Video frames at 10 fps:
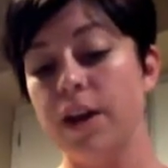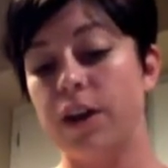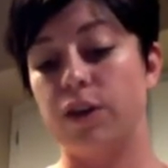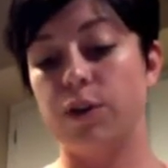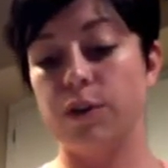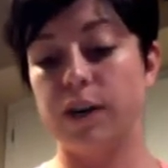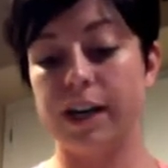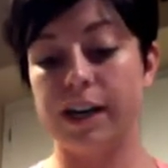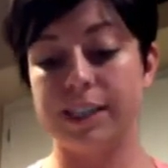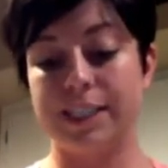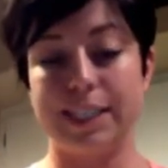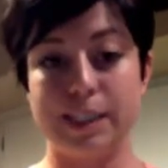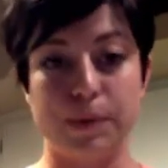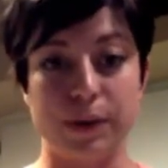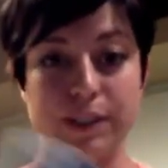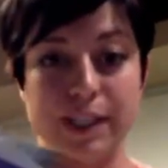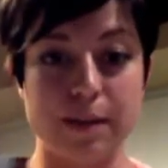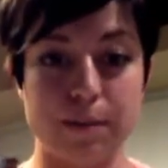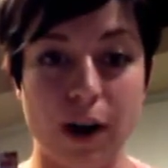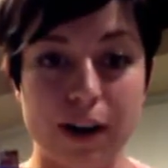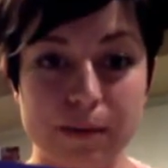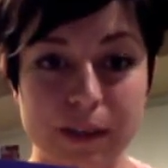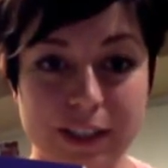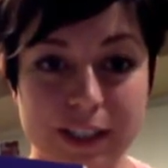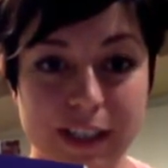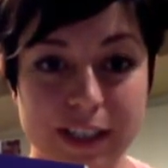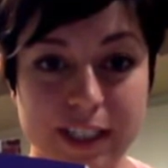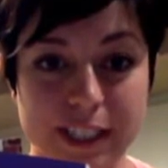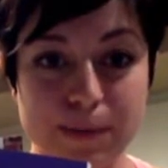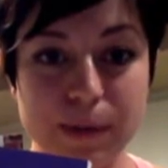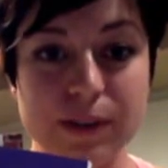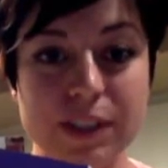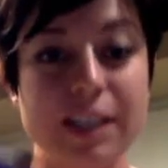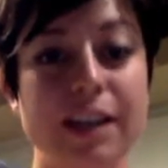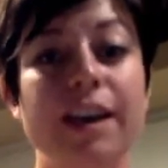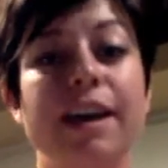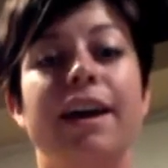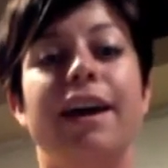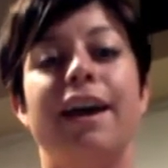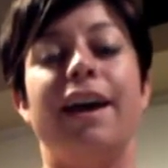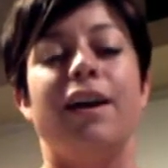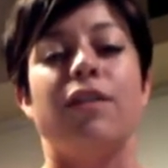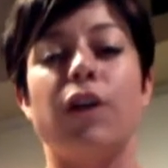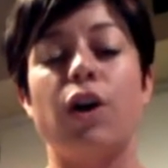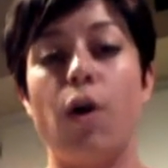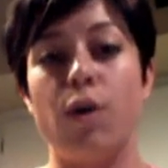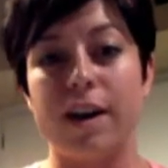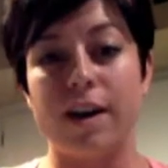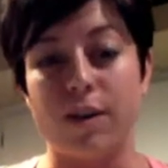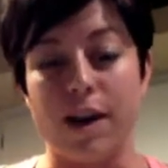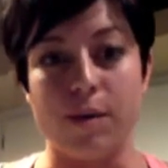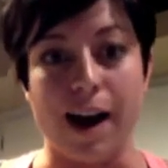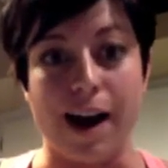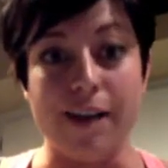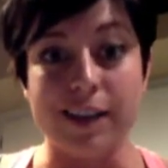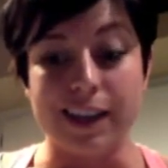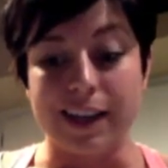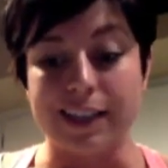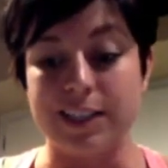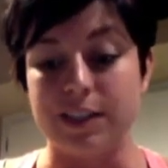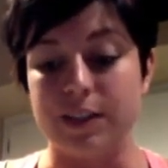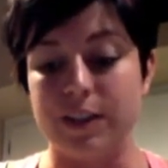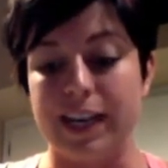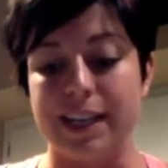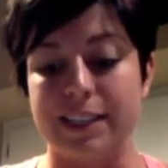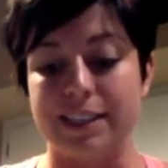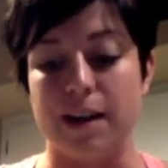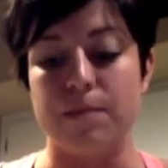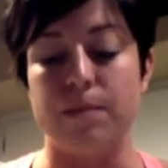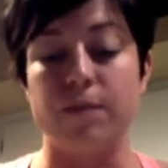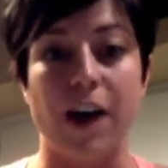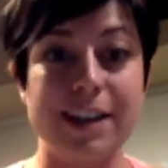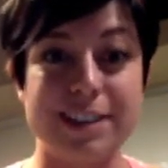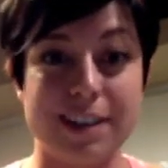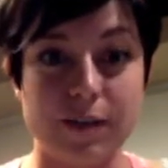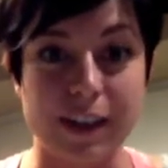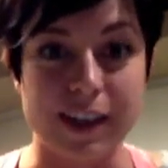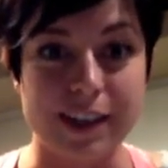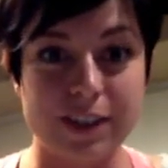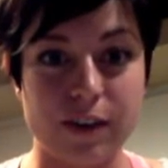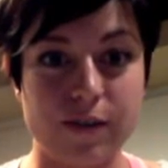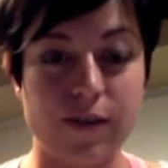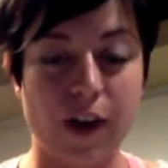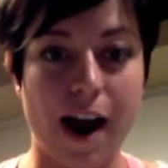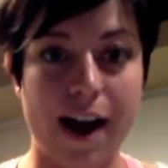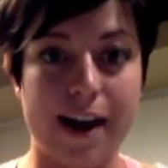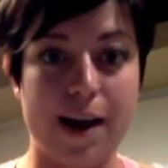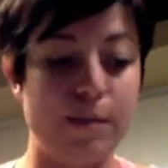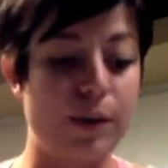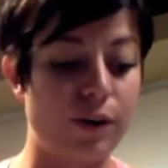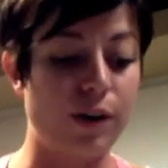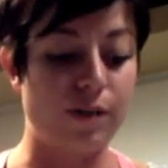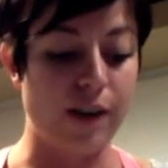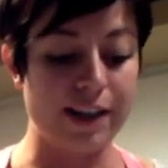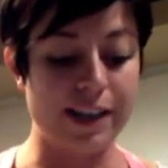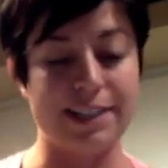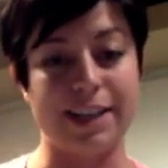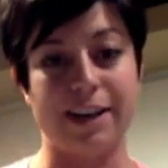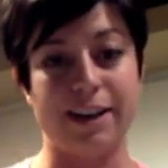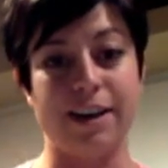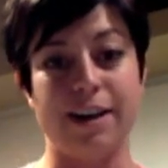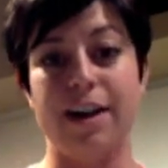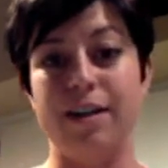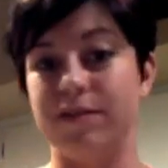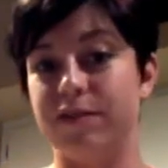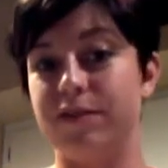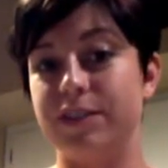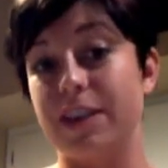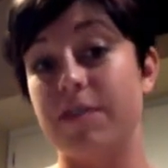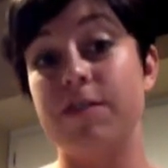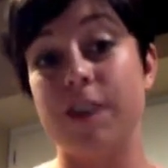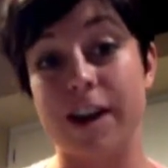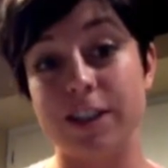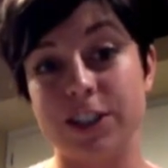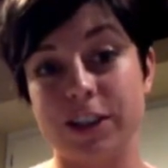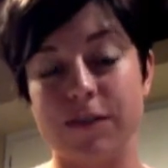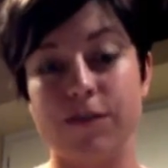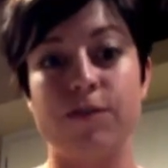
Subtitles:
Your teaspoons at the bottom, you'll see your teaspoons. For coconut oil, what I really like to do is fry stuff with it. So you could fry up your red container of, say, fish. You could